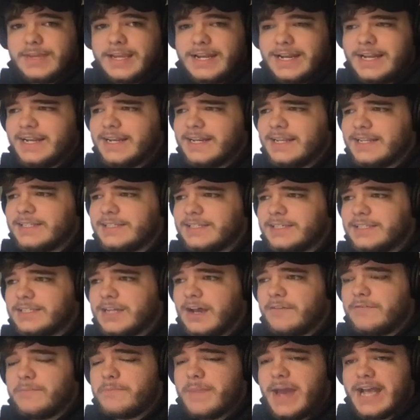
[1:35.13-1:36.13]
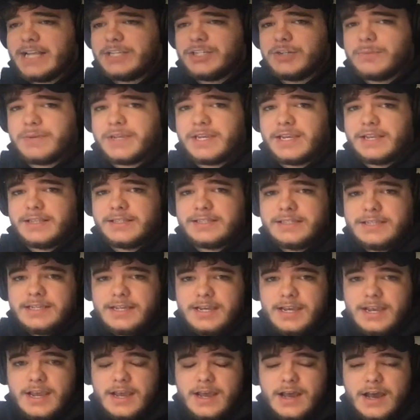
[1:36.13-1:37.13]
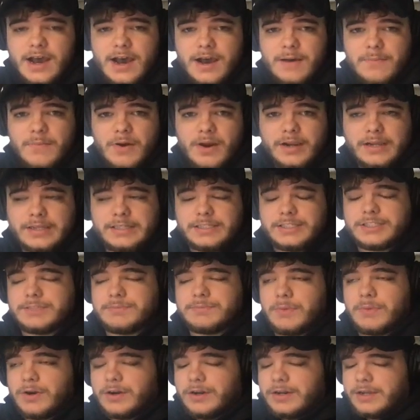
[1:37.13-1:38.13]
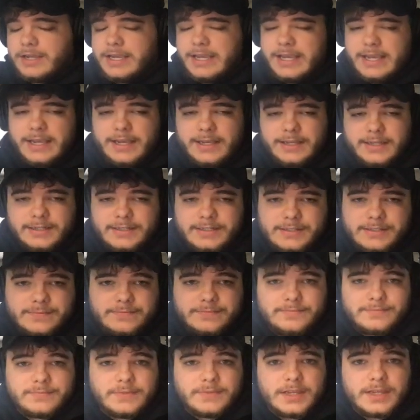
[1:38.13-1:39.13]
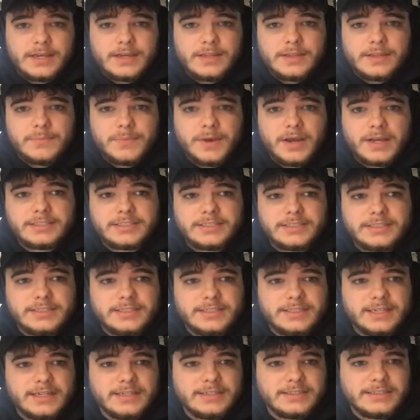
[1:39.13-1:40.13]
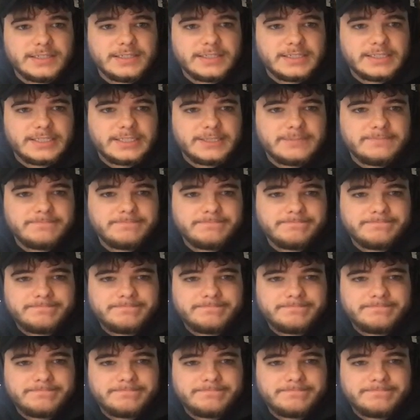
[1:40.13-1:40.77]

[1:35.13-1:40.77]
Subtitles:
And it is a tough matchup against Marcus Smart and the Boston Celtics.